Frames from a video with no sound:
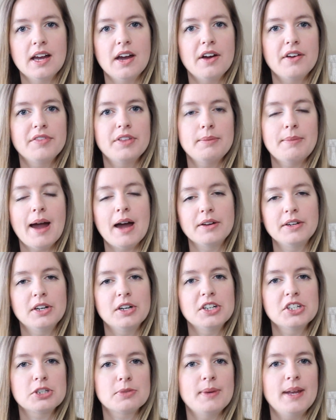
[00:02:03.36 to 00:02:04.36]
of the
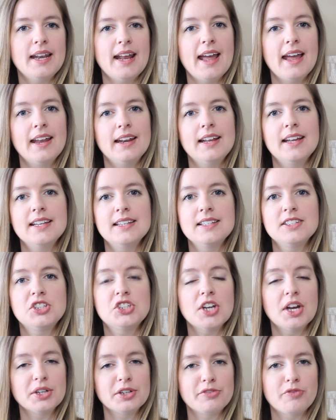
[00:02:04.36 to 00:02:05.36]
malnourishment and his
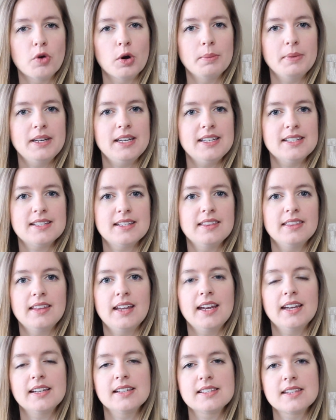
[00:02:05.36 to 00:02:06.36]
shell deformities and
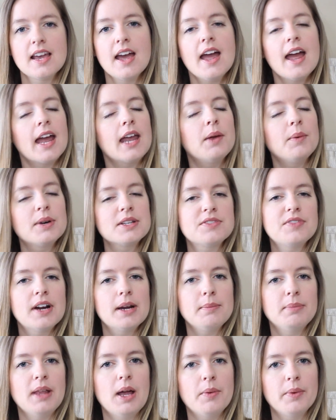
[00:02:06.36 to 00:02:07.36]
things. He was
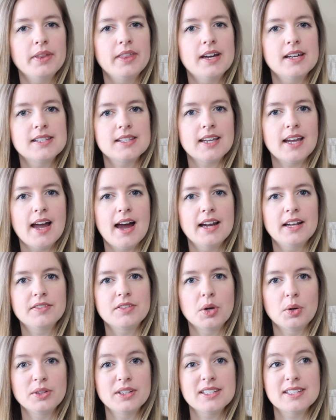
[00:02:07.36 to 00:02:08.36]
very blunt with us and kind of
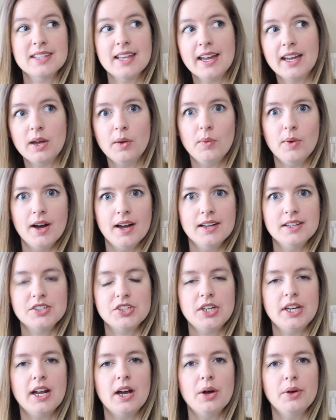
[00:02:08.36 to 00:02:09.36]
told us like it was,
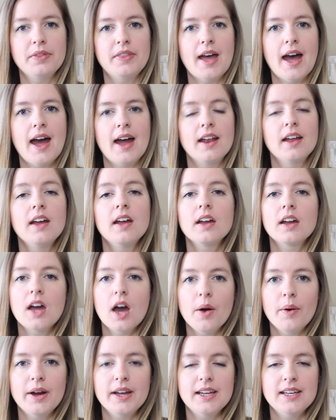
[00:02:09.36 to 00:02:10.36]
you know, that
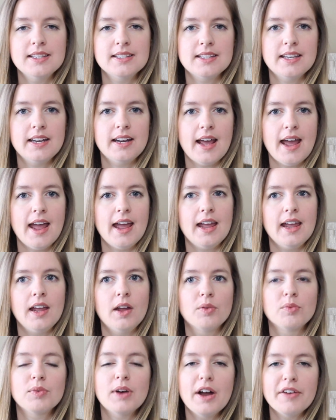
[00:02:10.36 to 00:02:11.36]
Koa is in
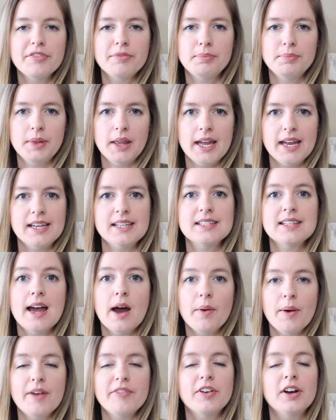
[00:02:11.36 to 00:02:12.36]
a rough place.
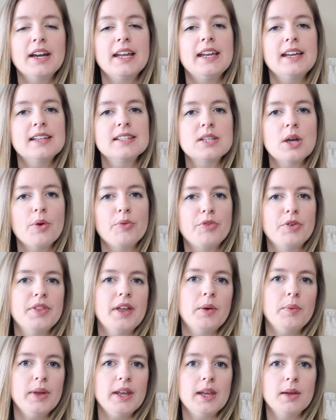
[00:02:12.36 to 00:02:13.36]
However, he is hopeful
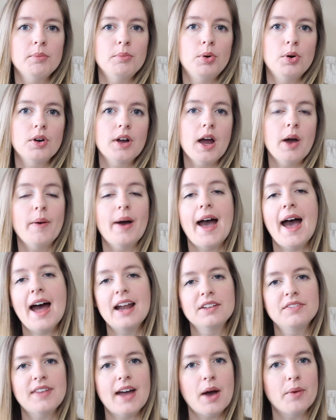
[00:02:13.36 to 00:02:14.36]
that we can pull Koa
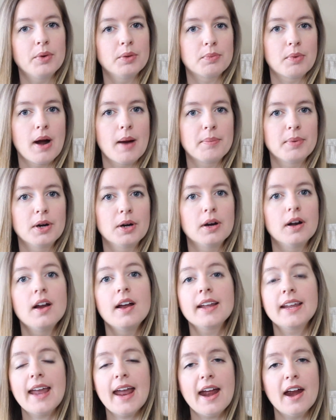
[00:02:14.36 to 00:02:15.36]
out of that with proper
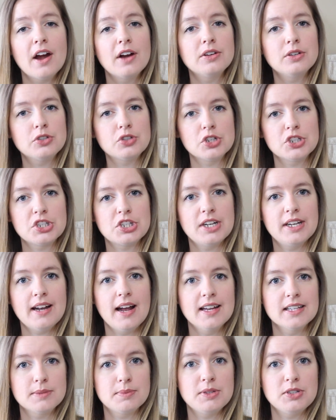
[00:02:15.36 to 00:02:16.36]
care, nutrition, and
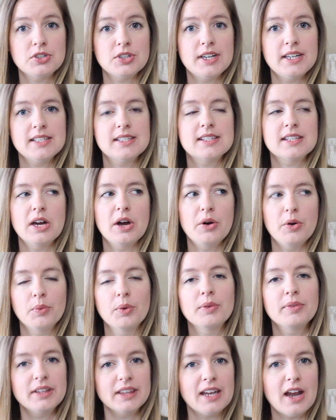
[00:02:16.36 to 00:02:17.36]
husbandry, so
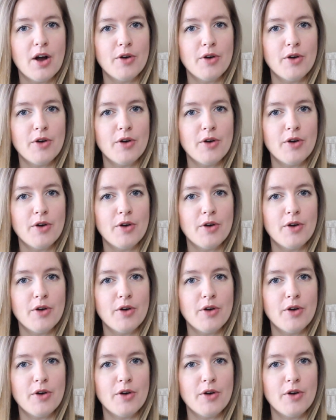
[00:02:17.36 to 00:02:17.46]
we're really